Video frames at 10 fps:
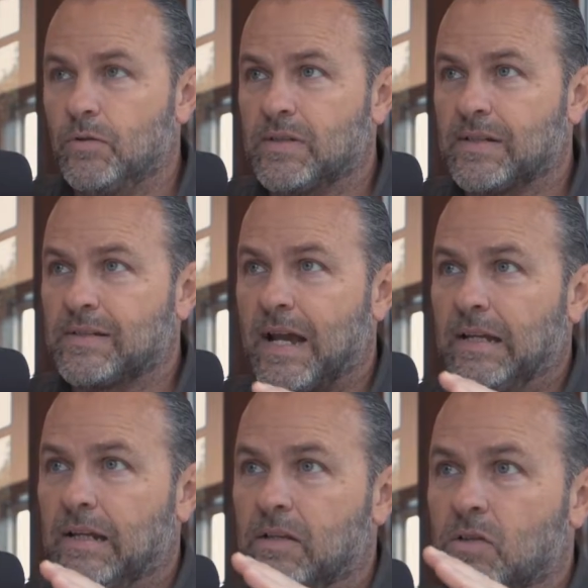it's
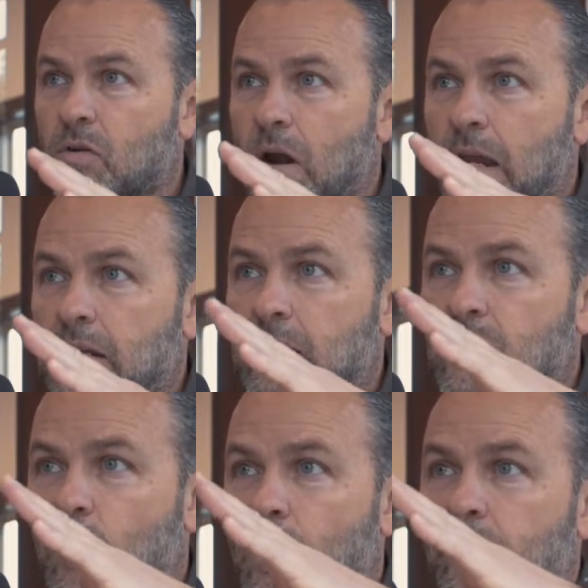exciting, it's great,
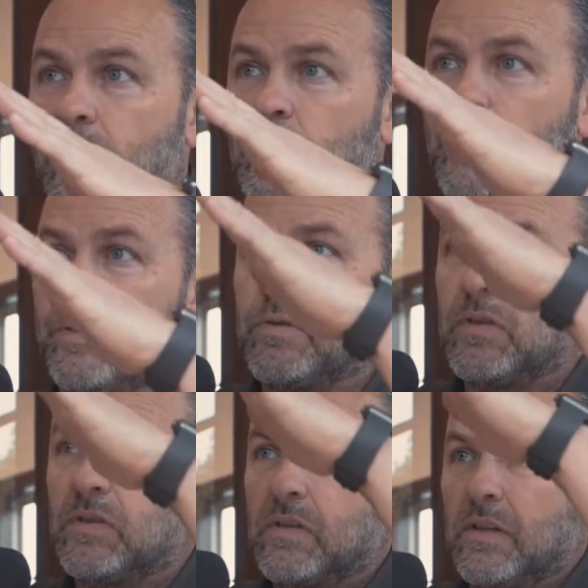it's wonderful, it
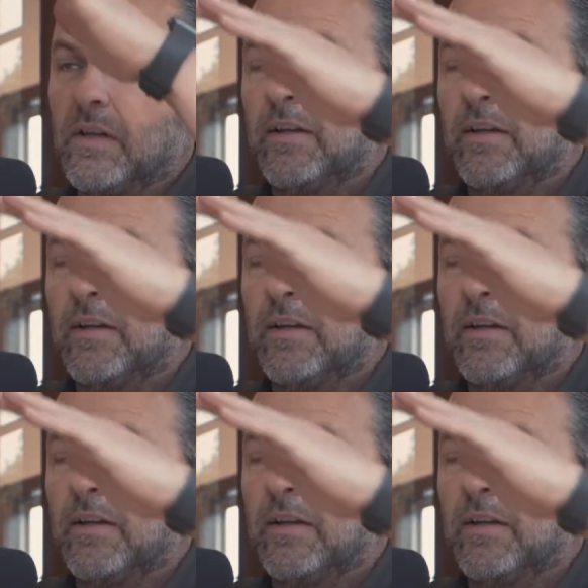produces,